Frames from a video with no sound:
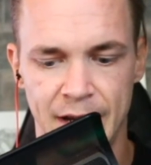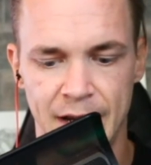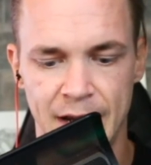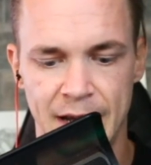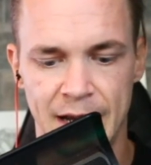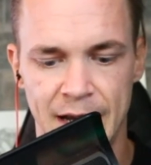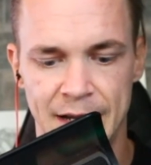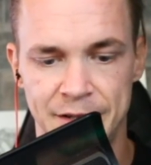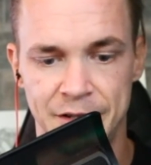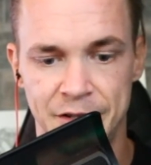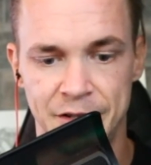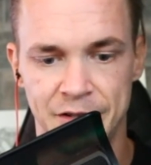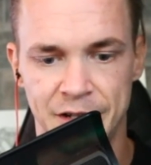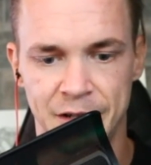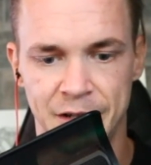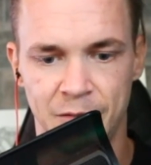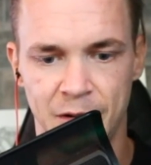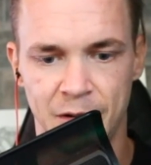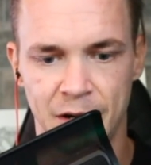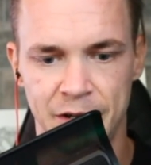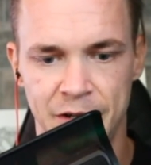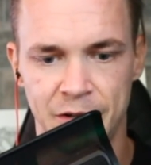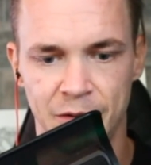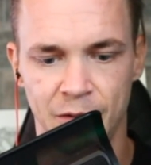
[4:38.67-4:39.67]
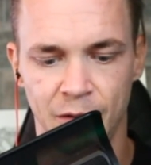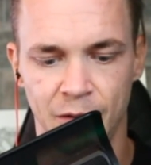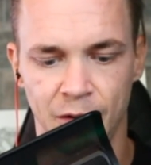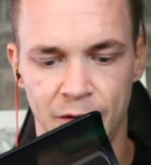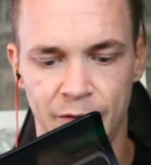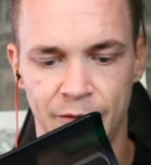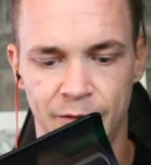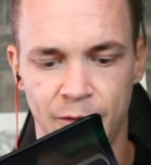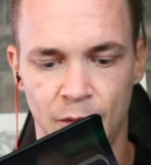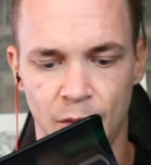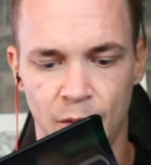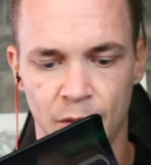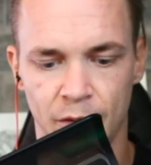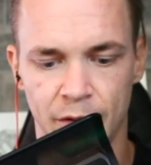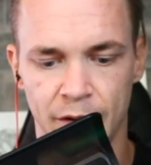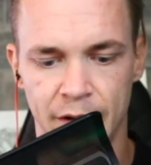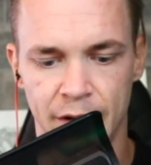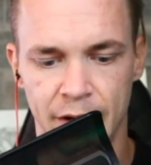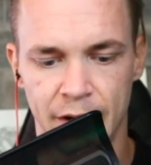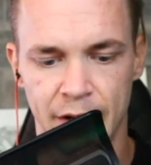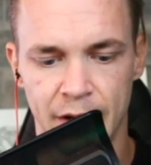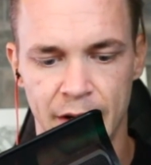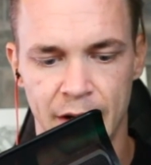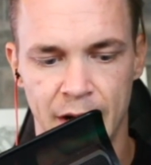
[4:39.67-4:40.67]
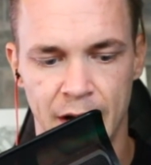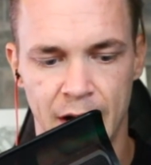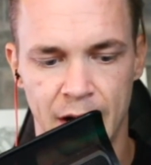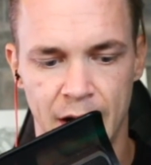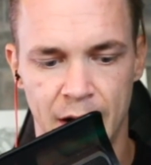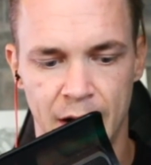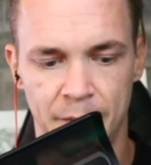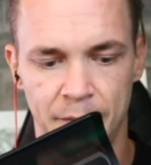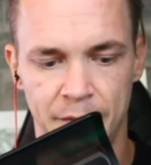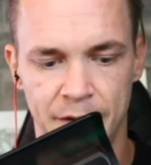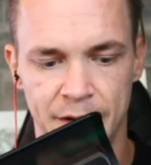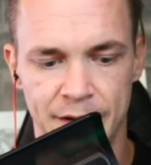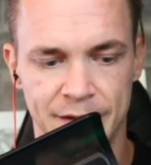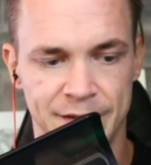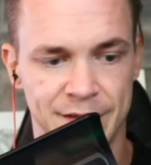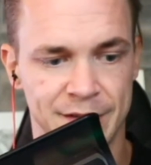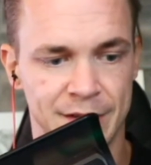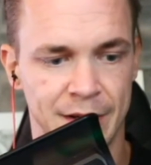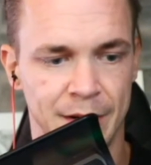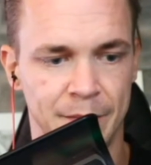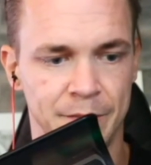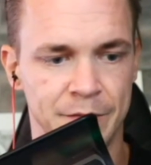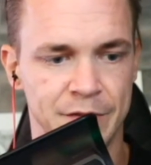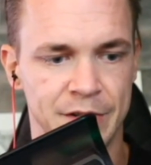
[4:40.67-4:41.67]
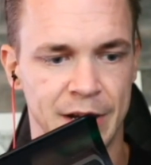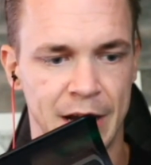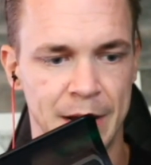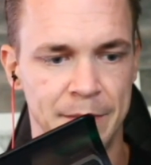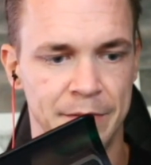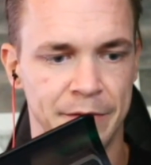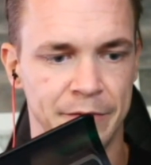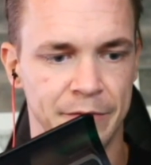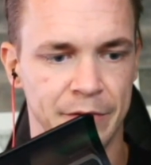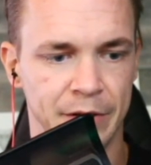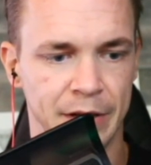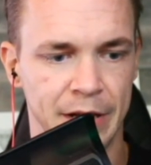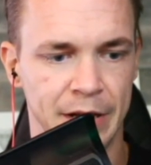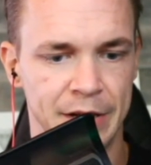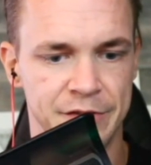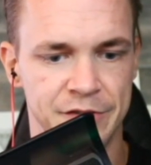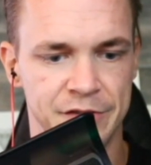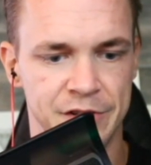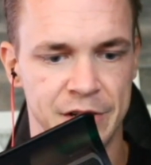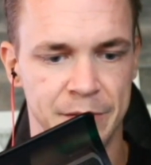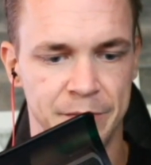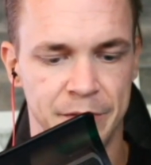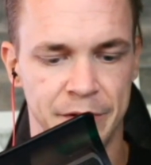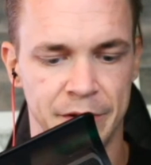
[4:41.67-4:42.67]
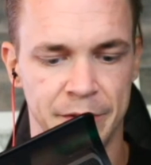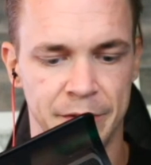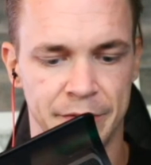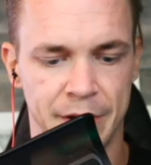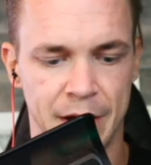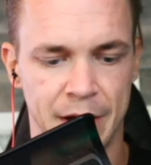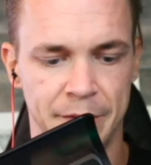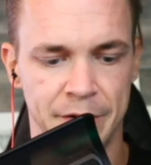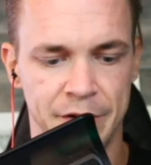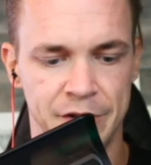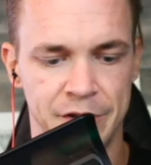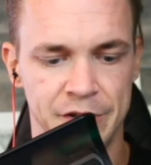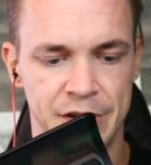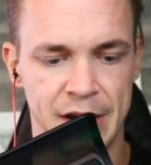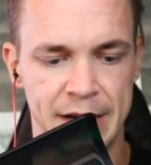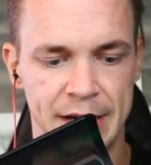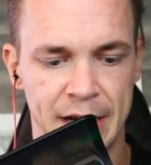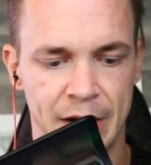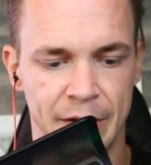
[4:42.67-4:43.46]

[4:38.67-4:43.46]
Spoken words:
It's usually what you look for is some type of relationship with the primary shakeout.